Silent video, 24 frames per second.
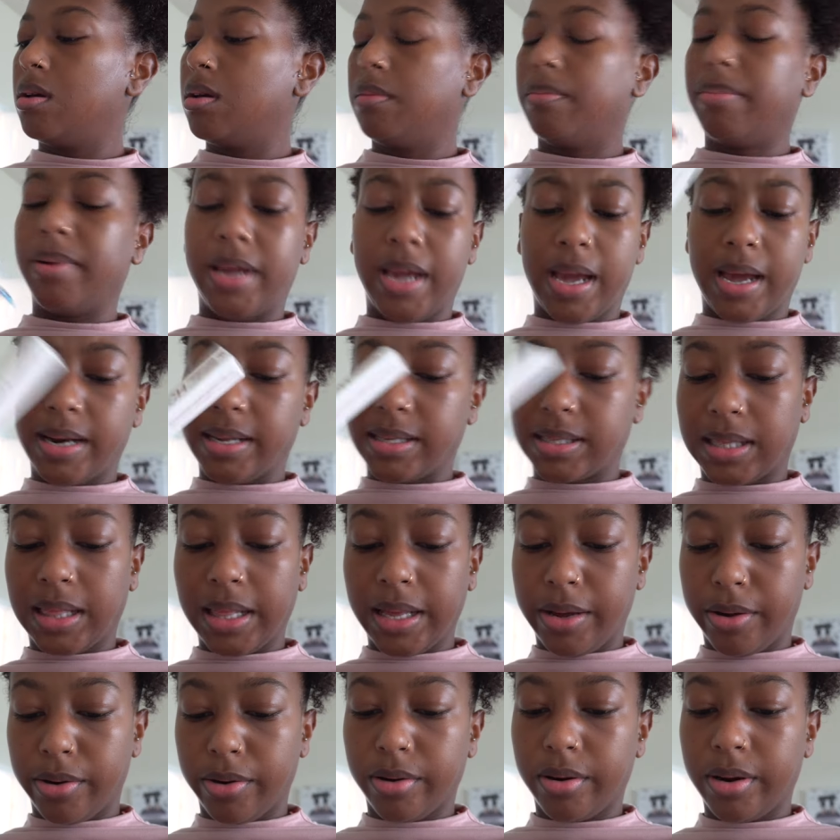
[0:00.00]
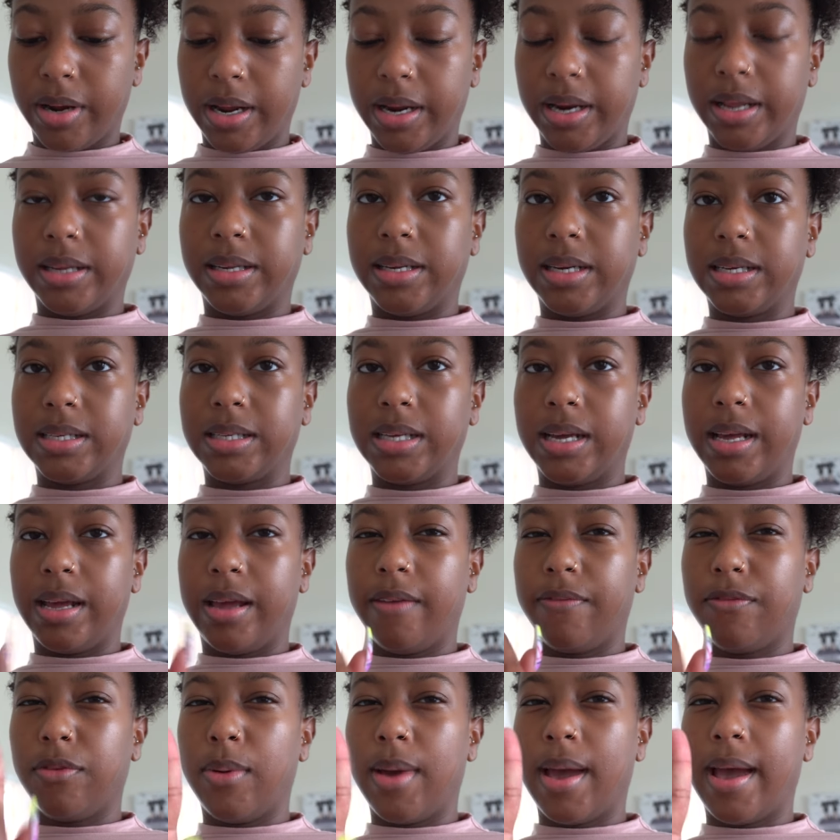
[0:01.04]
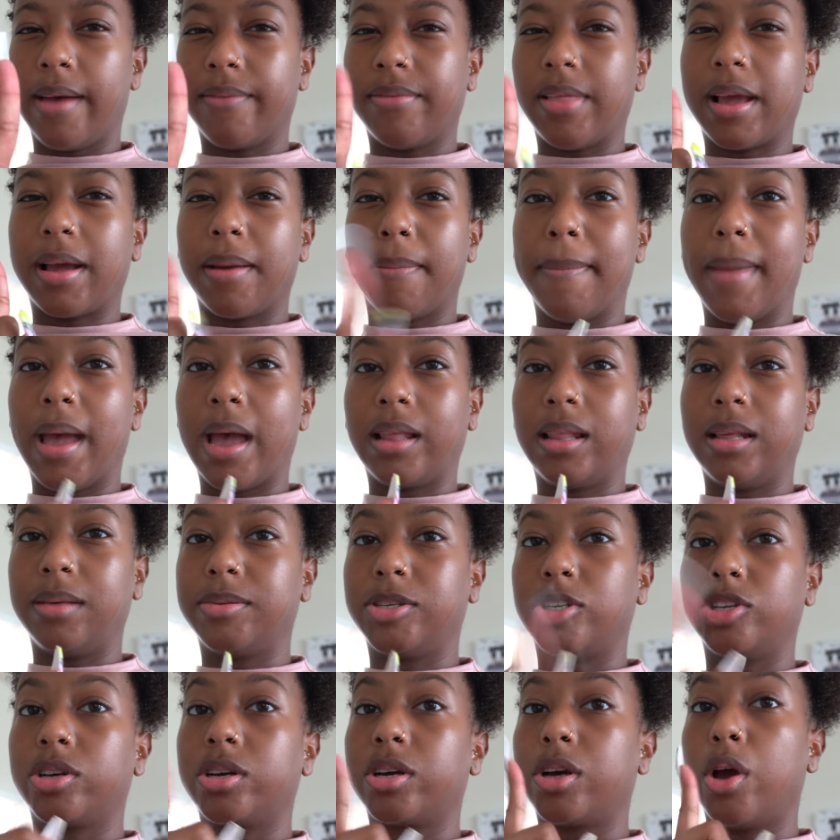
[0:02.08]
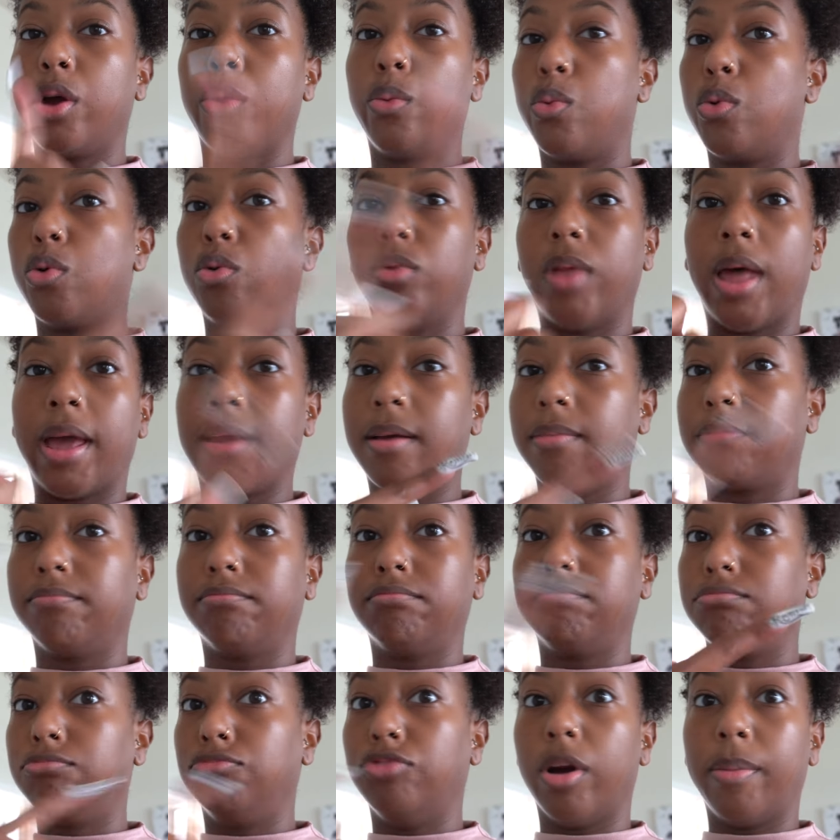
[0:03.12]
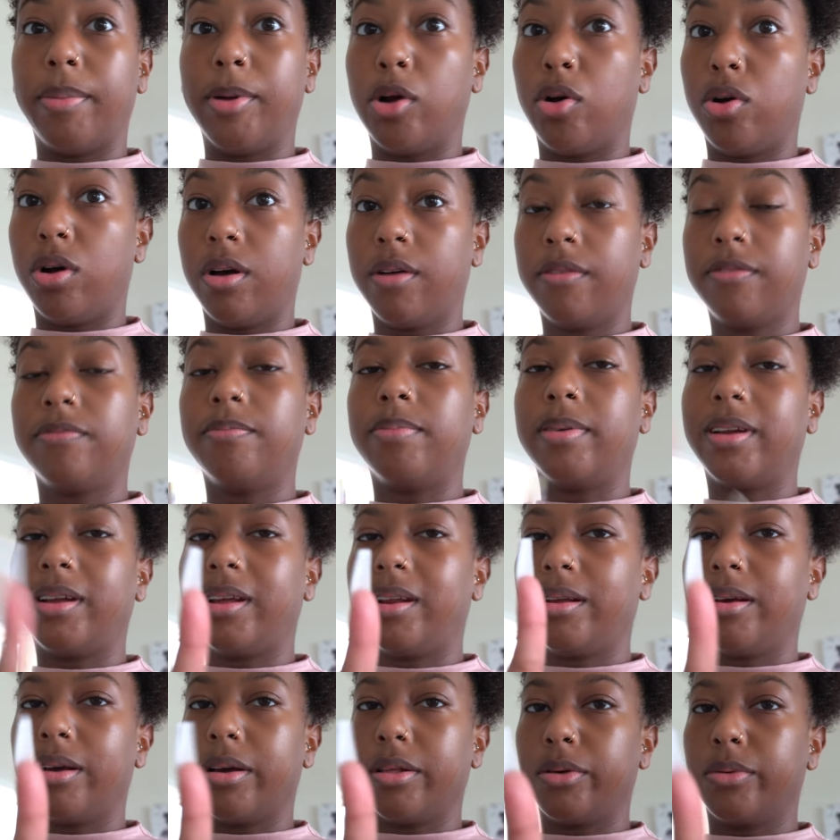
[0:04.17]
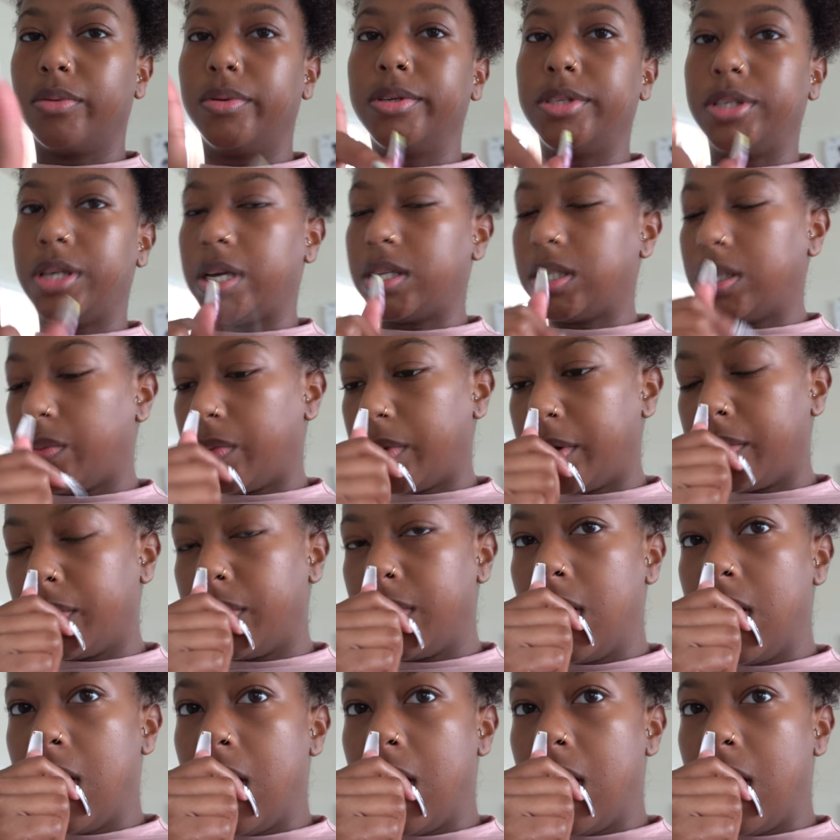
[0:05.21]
But yeah, and it's clear, and it doesn't, if you have like a matte lipstick, it won't like rub it off, but any other ones, yes it will.